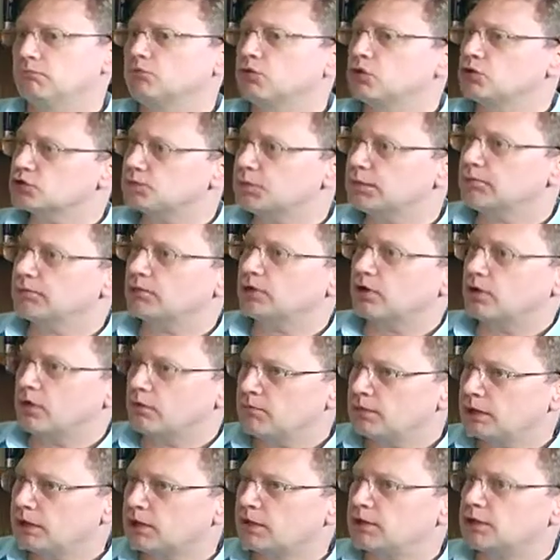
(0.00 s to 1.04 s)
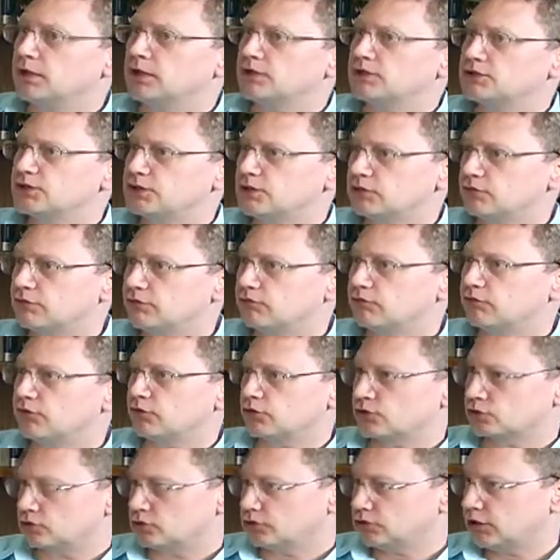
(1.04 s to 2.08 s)
most people come in into the
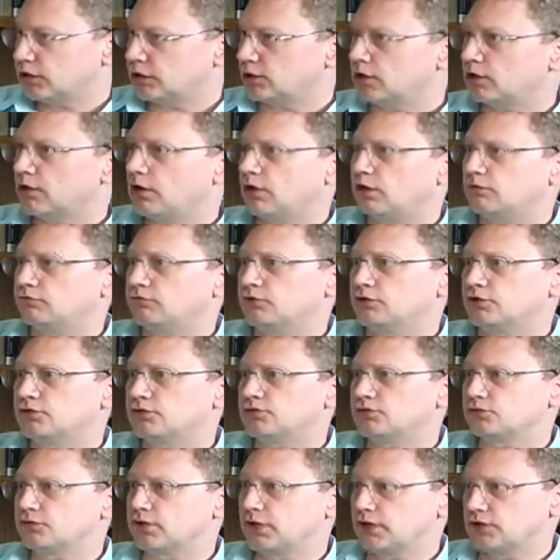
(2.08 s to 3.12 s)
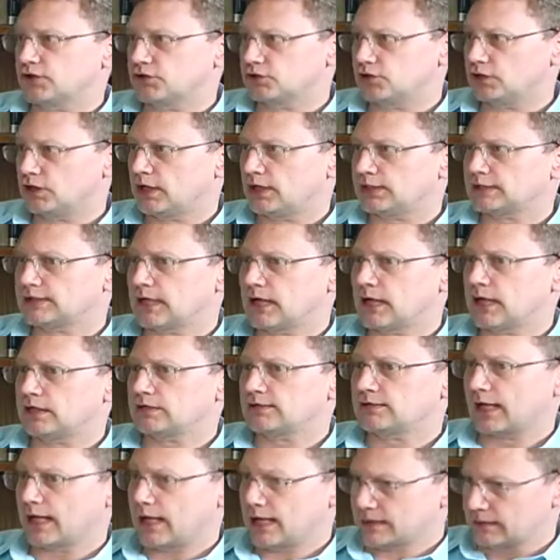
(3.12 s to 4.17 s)
virtual teleconference that each class
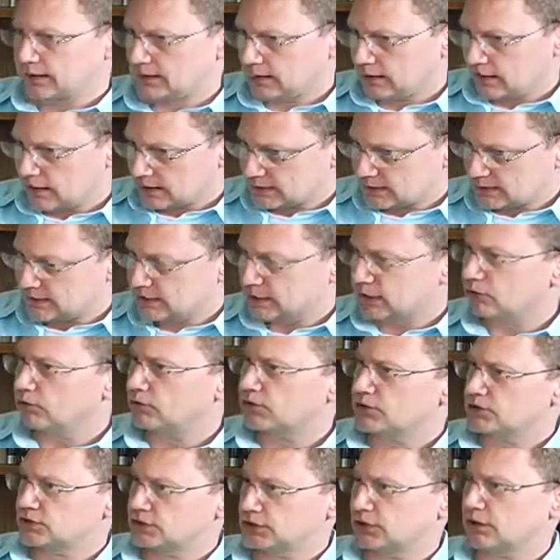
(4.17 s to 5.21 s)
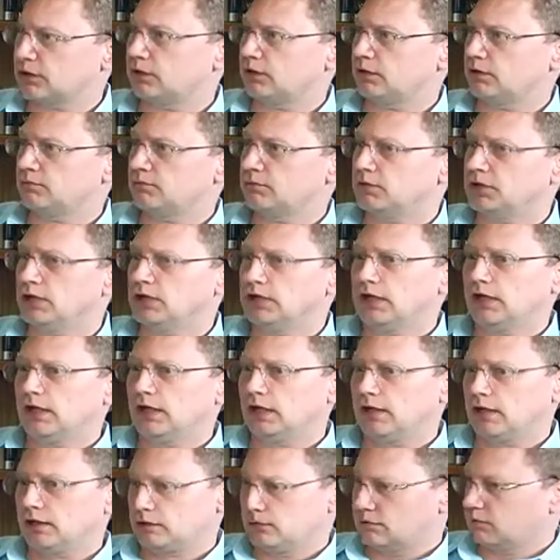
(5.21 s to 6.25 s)
has at a synchronous time
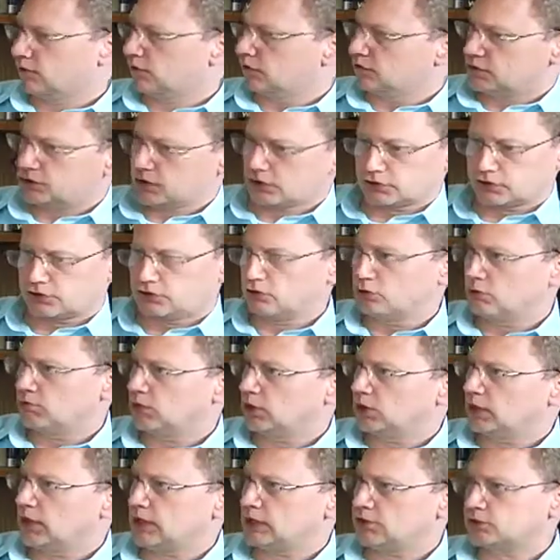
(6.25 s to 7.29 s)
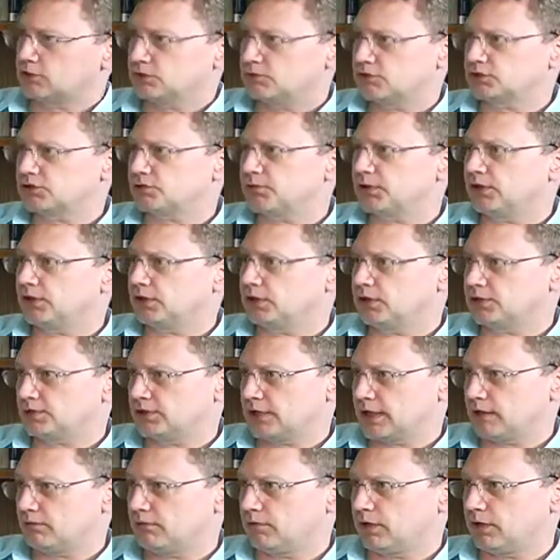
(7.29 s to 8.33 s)
and conduct a normal classroom
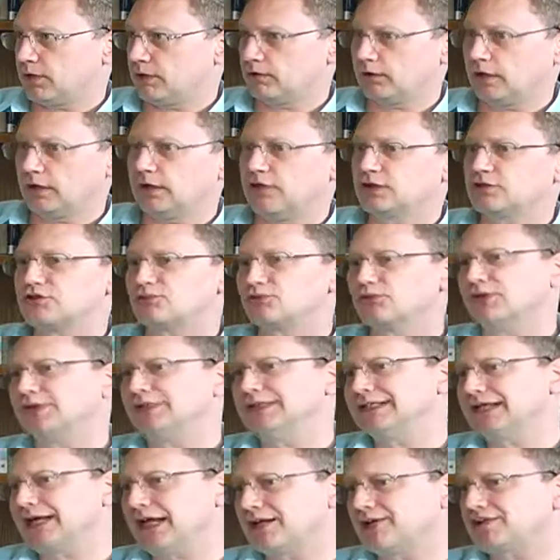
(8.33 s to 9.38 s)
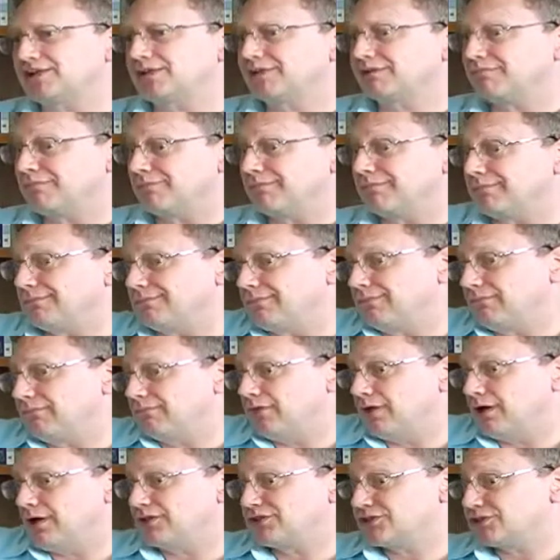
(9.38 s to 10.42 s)
experience that way. And it's really actually
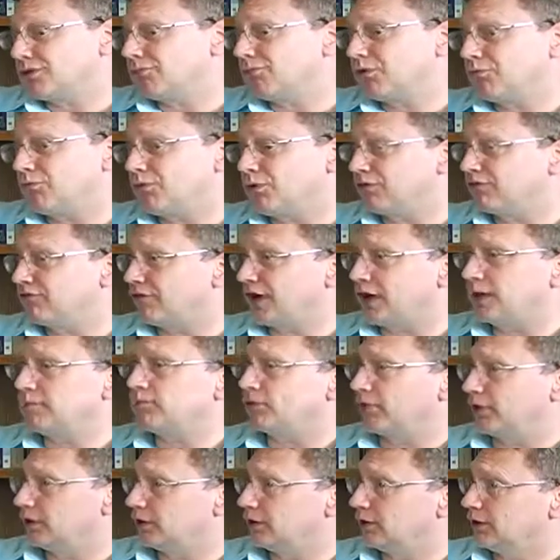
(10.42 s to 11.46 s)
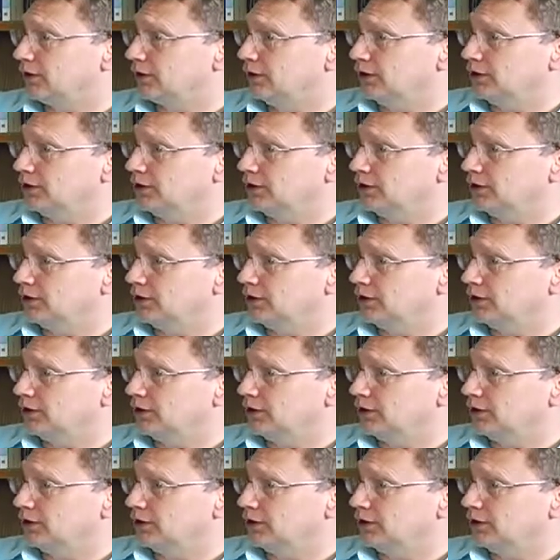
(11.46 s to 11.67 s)
uh, somewhat more vibrant